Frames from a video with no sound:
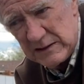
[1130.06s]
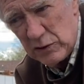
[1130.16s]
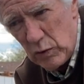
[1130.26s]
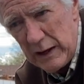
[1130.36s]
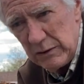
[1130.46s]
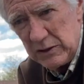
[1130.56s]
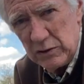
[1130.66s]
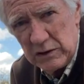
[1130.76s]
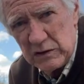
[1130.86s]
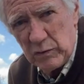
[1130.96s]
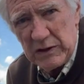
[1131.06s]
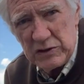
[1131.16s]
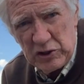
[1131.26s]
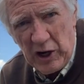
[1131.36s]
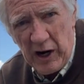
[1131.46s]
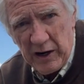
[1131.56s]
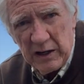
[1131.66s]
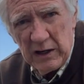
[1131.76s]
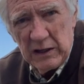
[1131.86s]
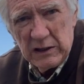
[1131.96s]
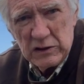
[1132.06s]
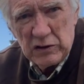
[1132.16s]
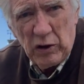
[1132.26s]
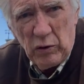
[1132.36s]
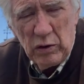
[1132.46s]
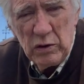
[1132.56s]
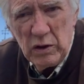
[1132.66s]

the way we do the Swiss chard. So